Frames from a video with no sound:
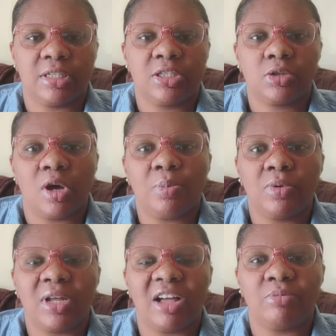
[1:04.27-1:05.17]
this
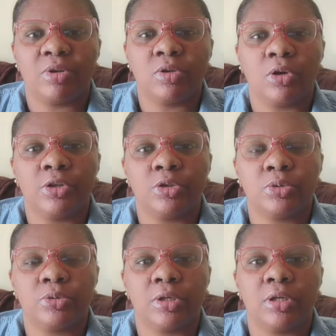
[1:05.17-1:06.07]
couple have been going
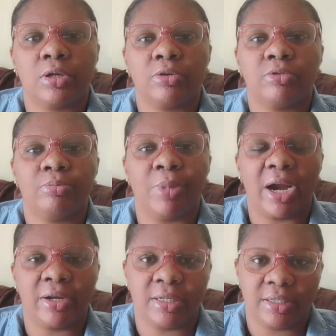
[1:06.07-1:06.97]
through a lot of
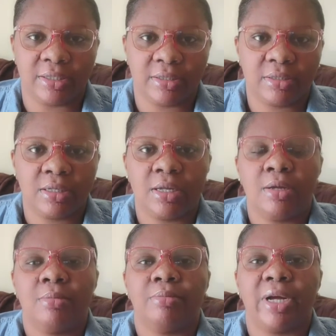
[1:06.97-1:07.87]
barrenness
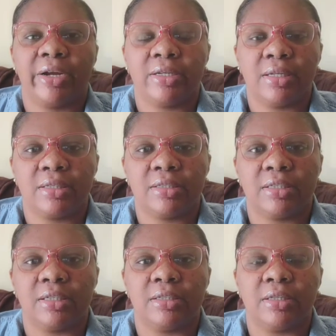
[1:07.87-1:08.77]

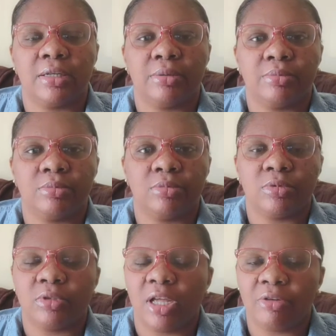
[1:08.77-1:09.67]
in
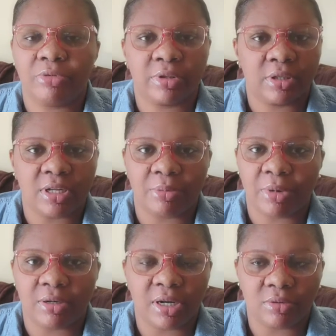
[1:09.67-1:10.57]
everything
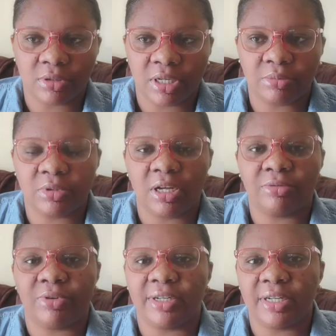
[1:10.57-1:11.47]
around them, their
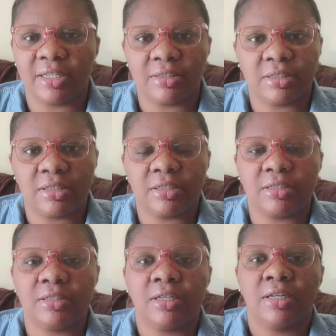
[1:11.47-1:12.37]

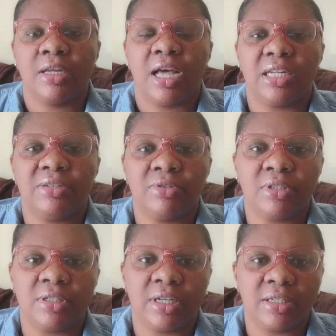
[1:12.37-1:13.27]
finances, and even
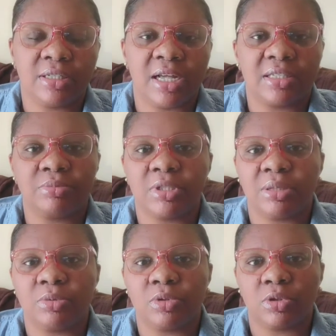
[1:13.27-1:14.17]
the lady hasn't been
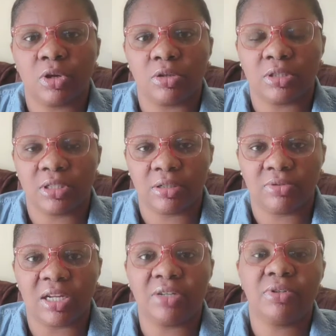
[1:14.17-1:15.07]
able to
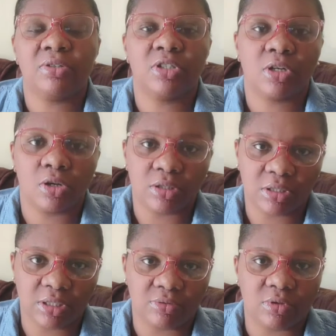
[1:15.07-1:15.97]
conceive, and even if she
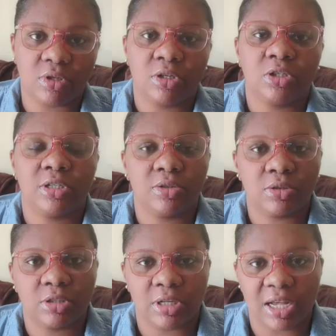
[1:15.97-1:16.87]
conceives,
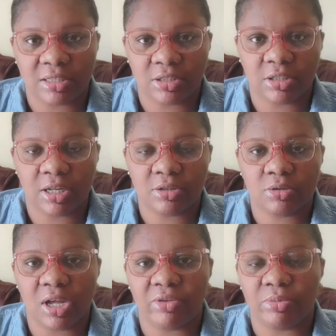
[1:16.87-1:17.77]
she gets
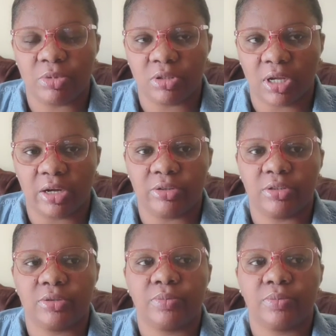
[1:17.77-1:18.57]
to have a miscarriage.